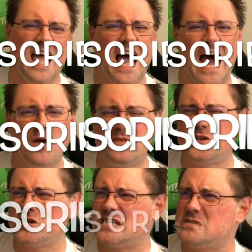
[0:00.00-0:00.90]
I hope that
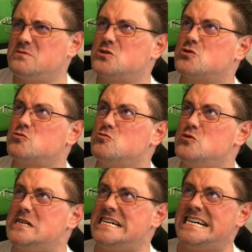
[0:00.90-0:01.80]
you're going to
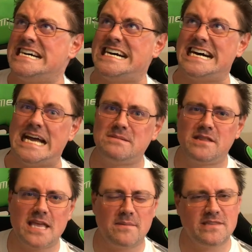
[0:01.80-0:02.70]
subscribe to
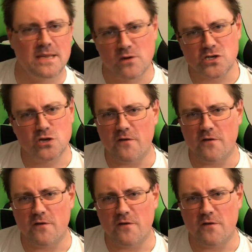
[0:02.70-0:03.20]
the MC Mur Show.